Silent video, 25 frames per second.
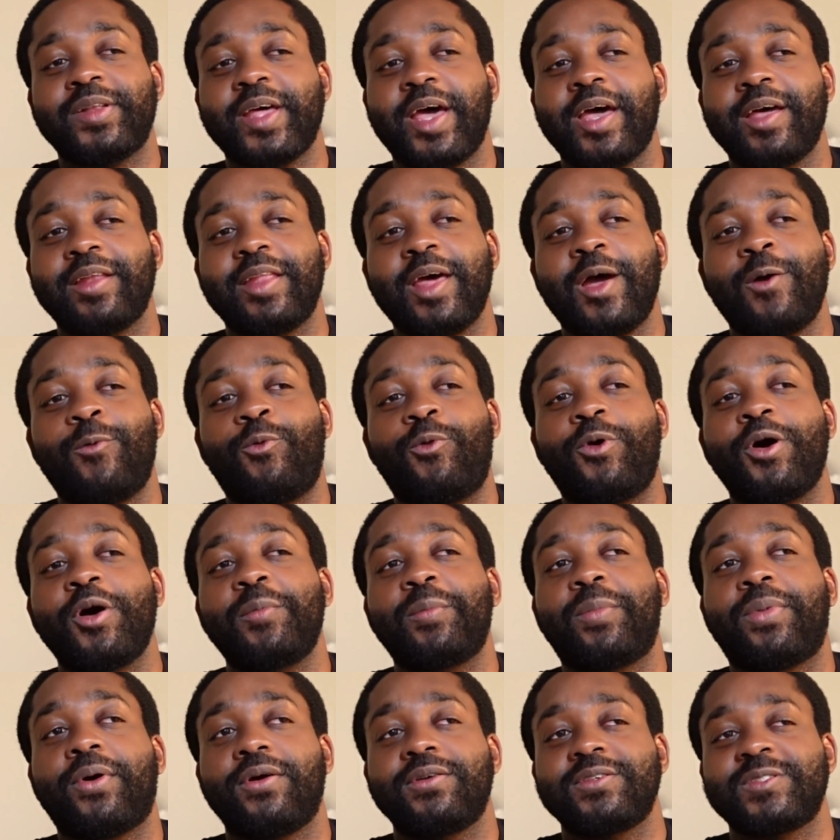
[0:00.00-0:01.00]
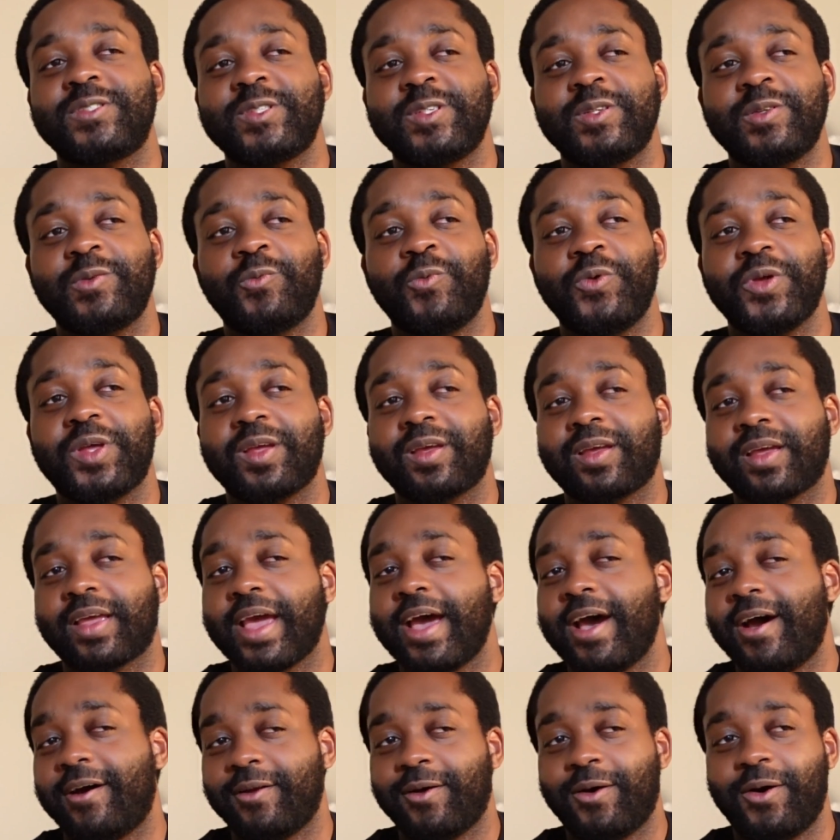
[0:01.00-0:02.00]
that one person we can
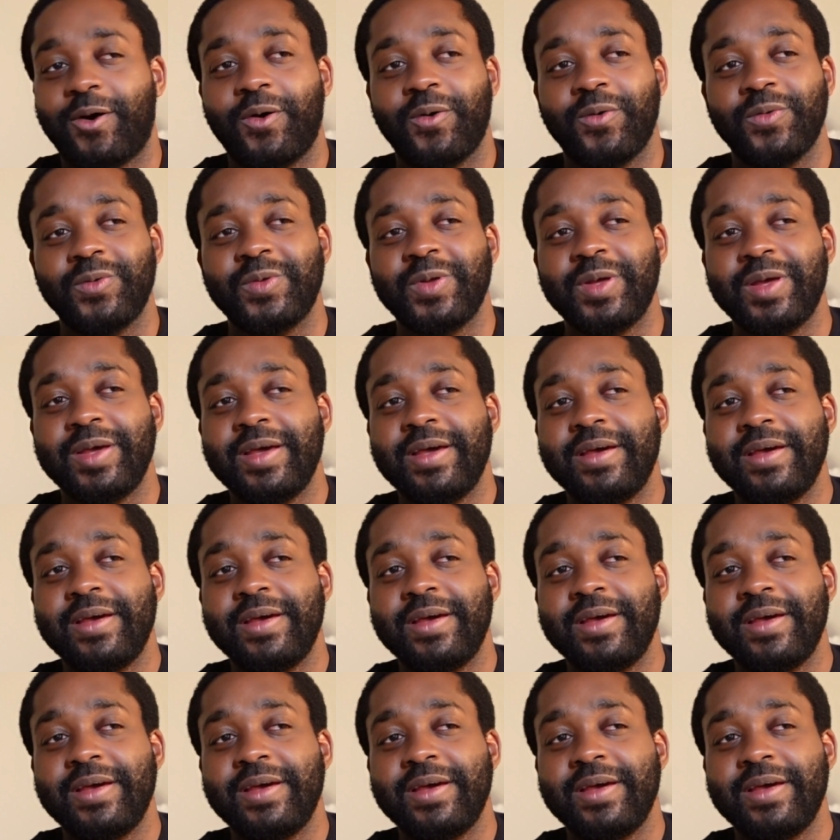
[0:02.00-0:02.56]
count on,